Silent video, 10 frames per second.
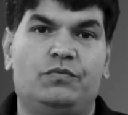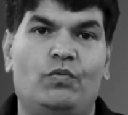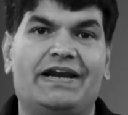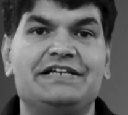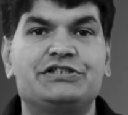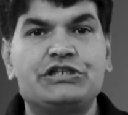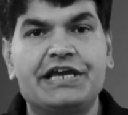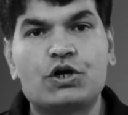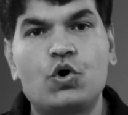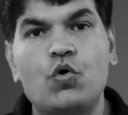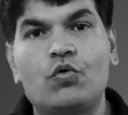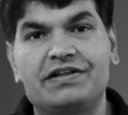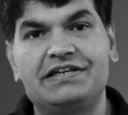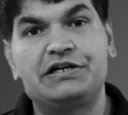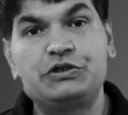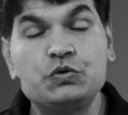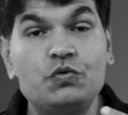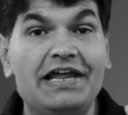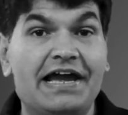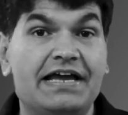When I say core, there are two
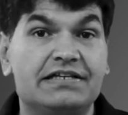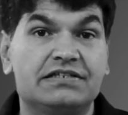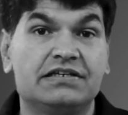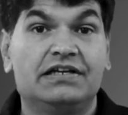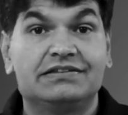layers.